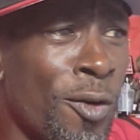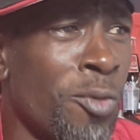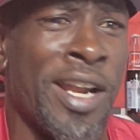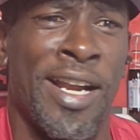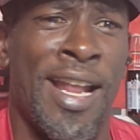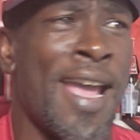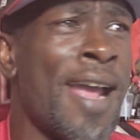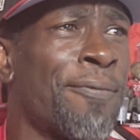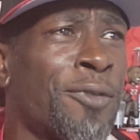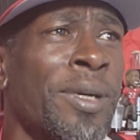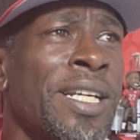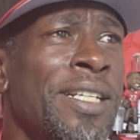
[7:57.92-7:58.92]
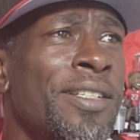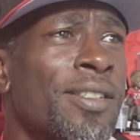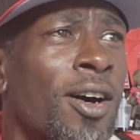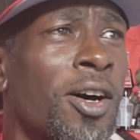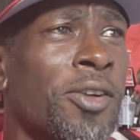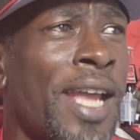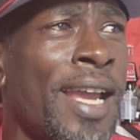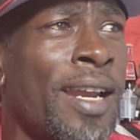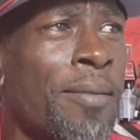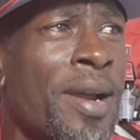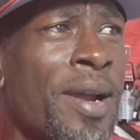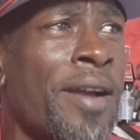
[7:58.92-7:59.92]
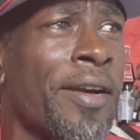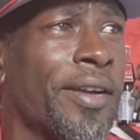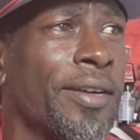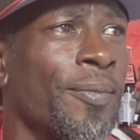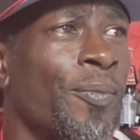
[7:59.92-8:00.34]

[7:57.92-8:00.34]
over 1.5 threes all day in America.